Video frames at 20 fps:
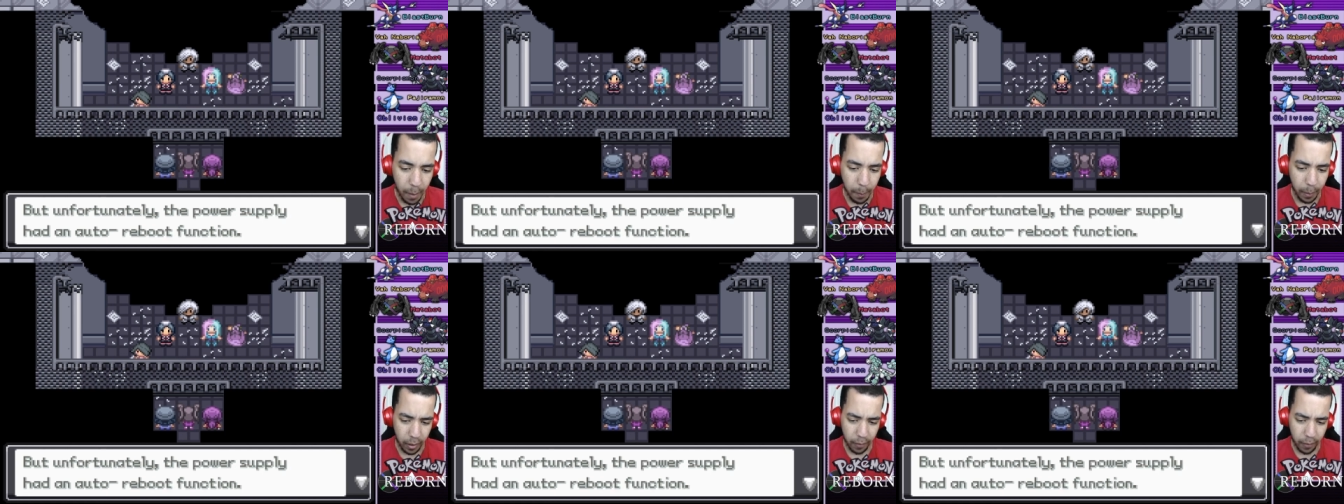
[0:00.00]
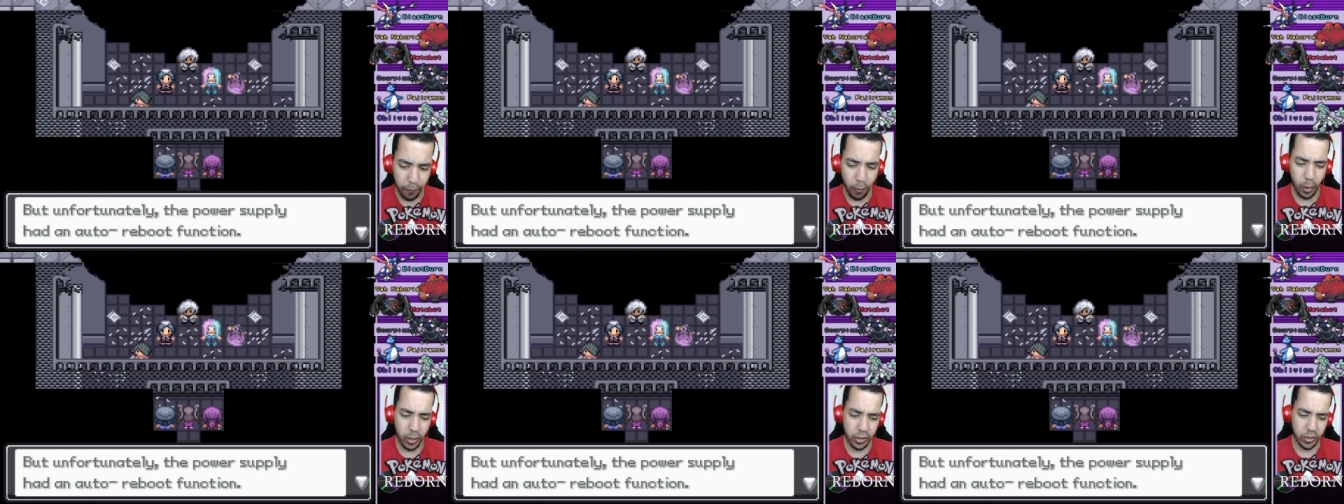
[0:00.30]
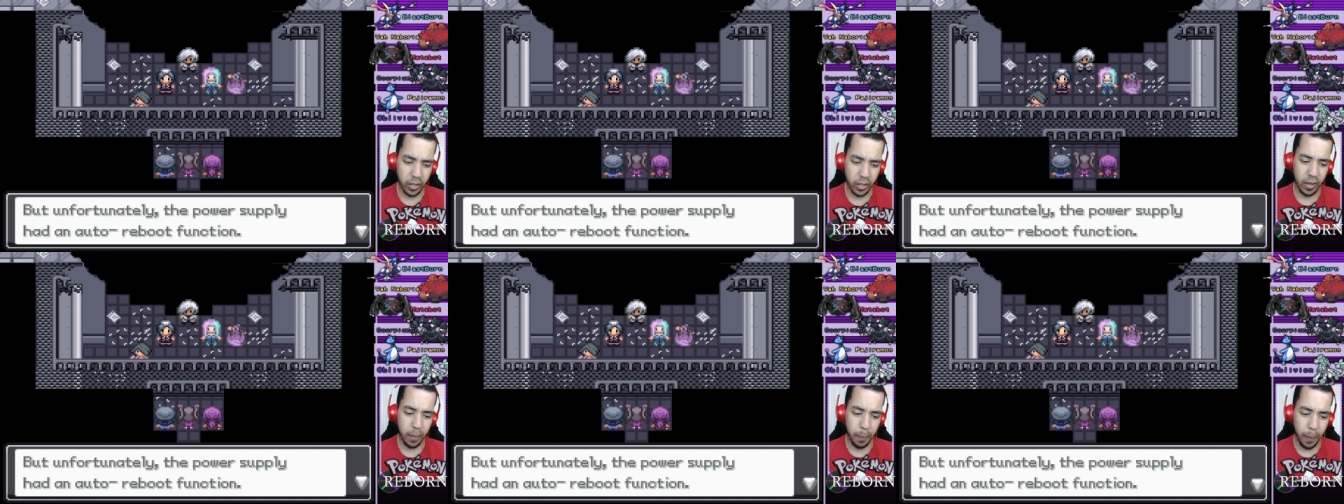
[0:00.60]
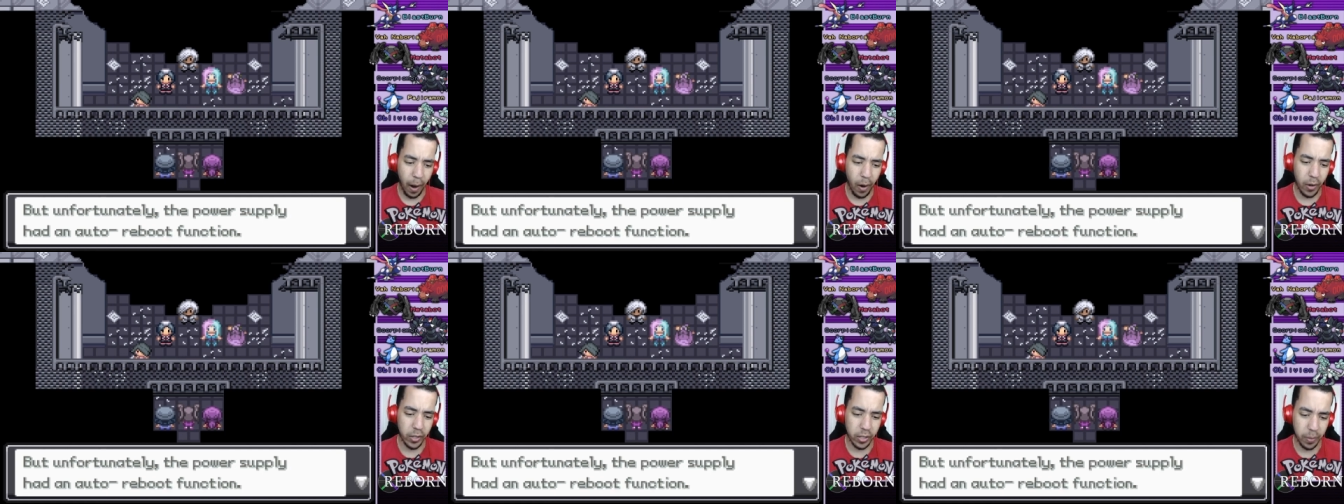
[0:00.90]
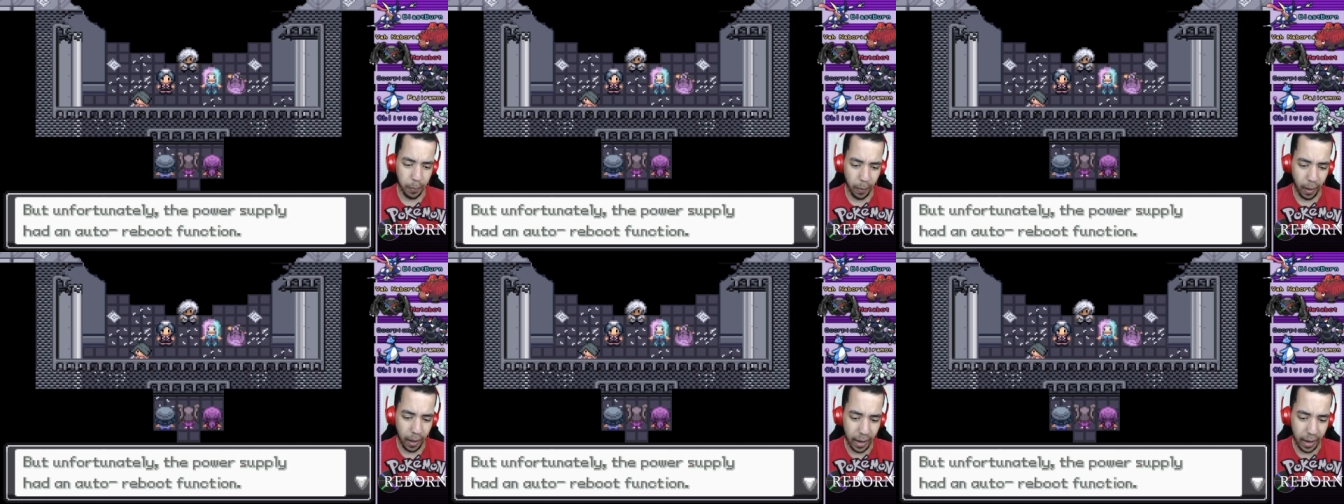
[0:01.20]
but unfortunately, the power
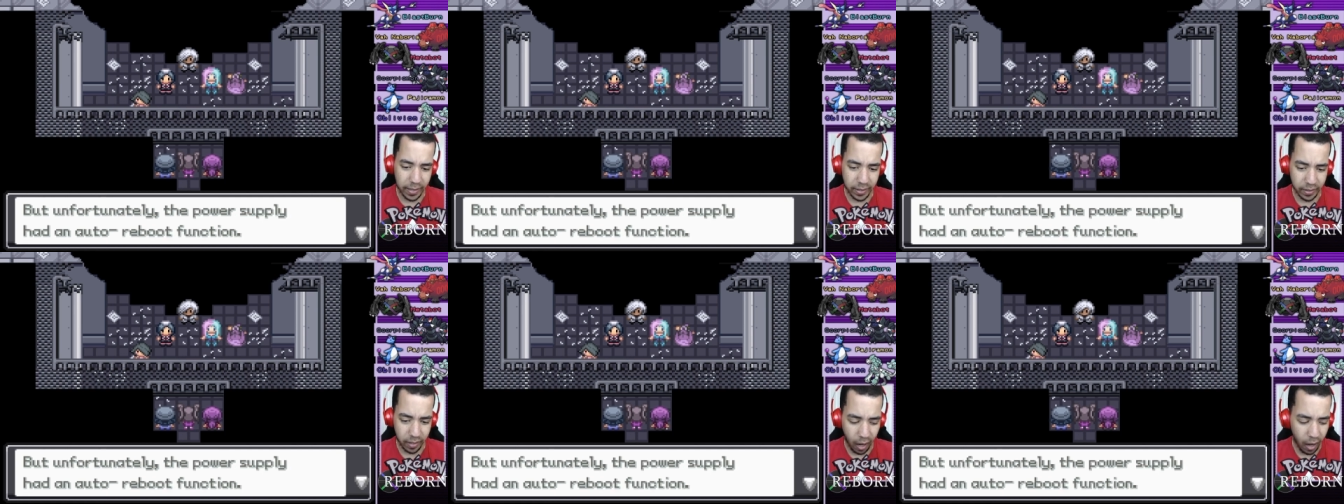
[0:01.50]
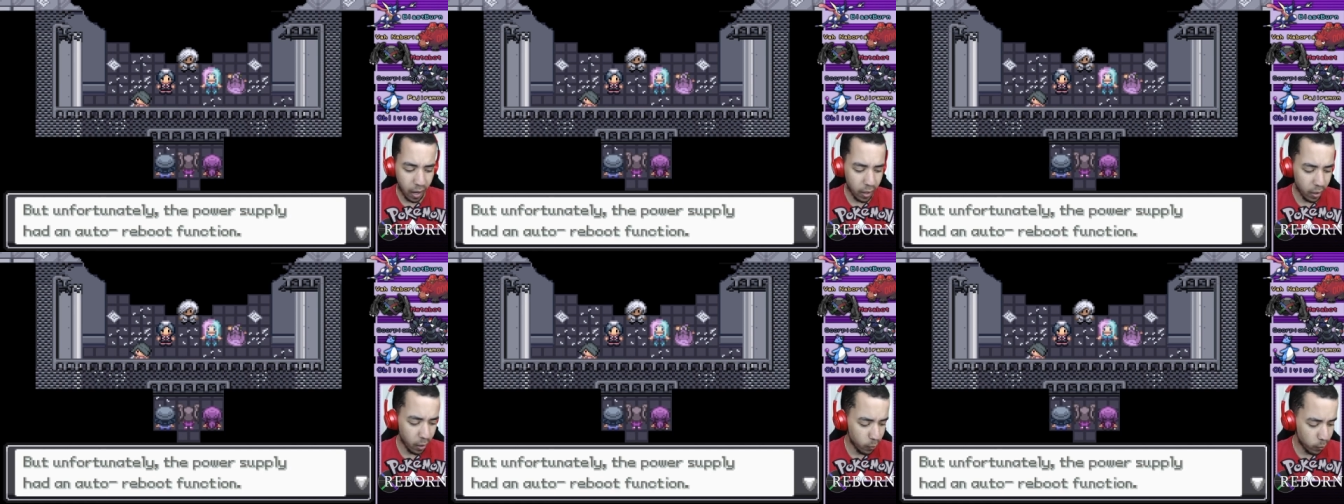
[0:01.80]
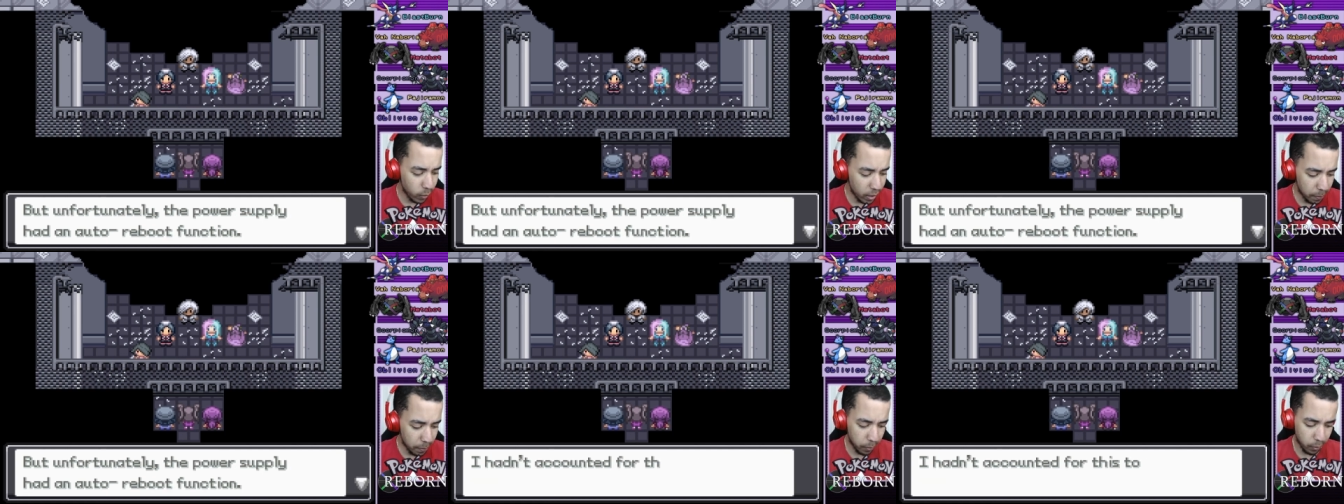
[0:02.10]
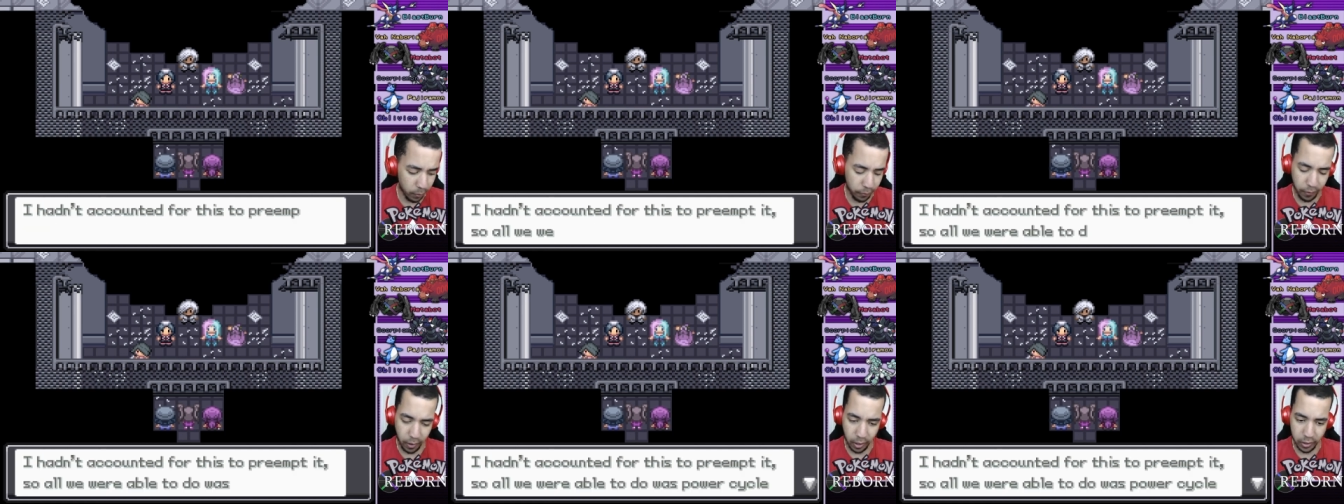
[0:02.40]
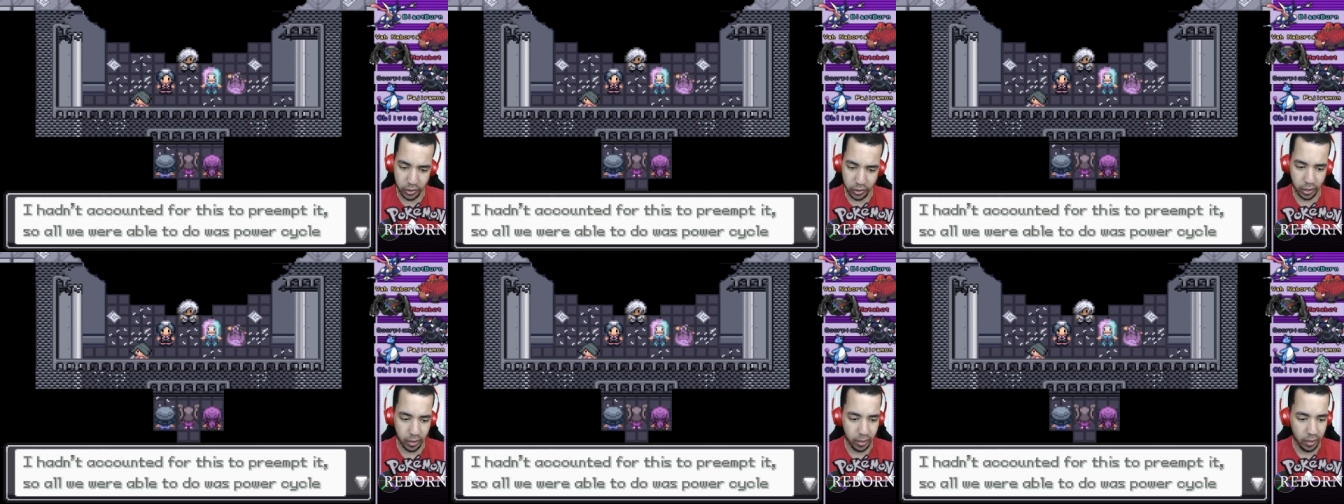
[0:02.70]
supply has an auto reboot
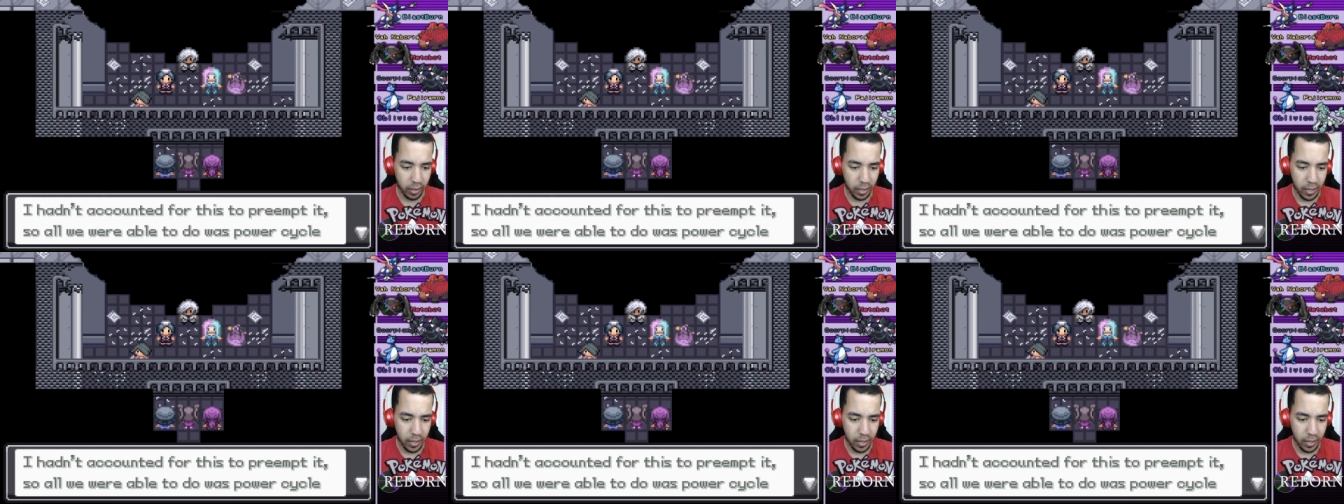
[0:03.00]
function.